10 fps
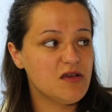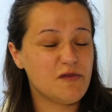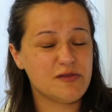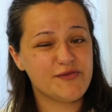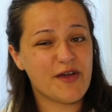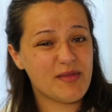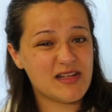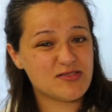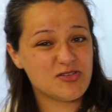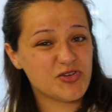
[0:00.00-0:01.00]
45
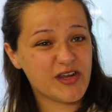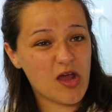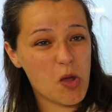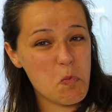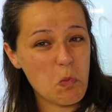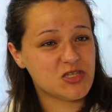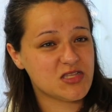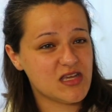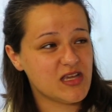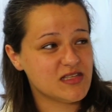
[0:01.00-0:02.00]
minutes on a train home, which I
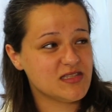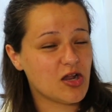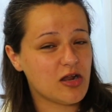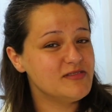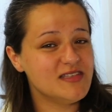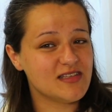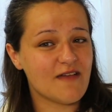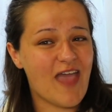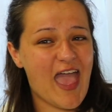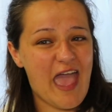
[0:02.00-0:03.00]
think is the closest
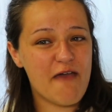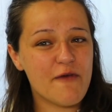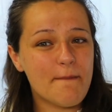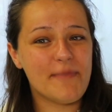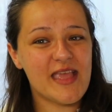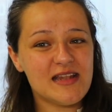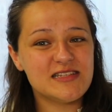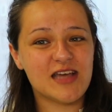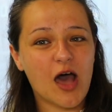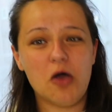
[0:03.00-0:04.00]
I've ever
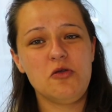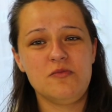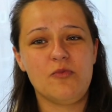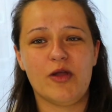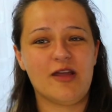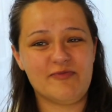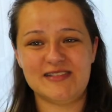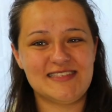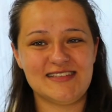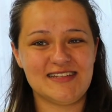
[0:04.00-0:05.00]
been to home when I've
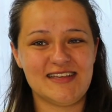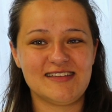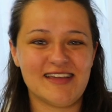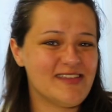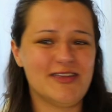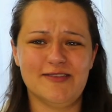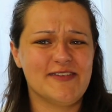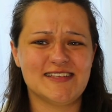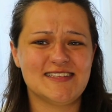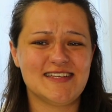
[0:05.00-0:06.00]
been studying at
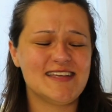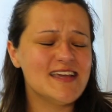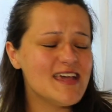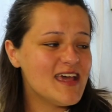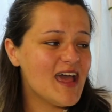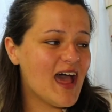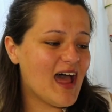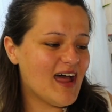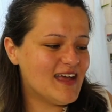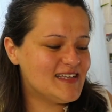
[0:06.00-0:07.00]
university.
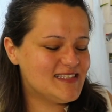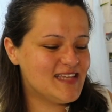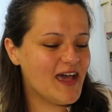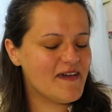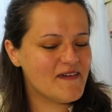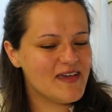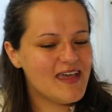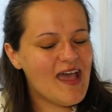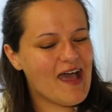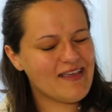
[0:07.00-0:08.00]

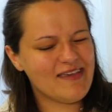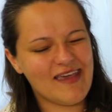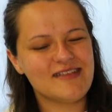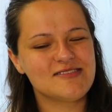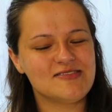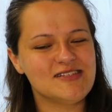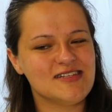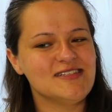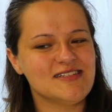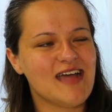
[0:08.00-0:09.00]
And King's College
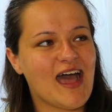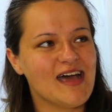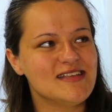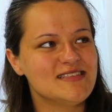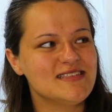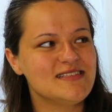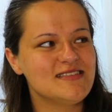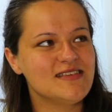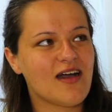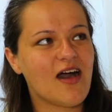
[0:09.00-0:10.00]
London has
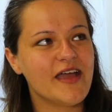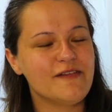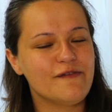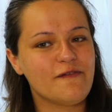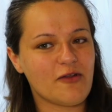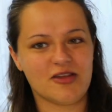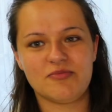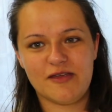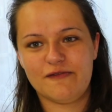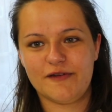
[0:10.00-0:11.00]
kind of followed
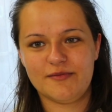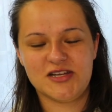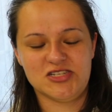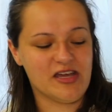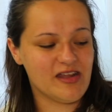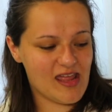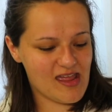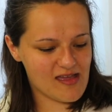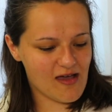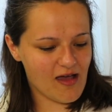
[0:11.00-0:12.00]
me through my
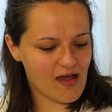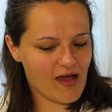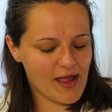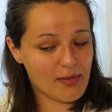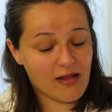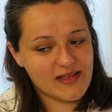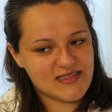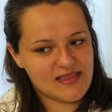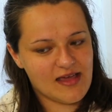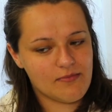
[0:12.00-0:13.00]
journey. I applied
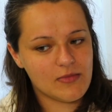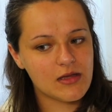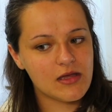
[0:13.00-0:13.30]
to them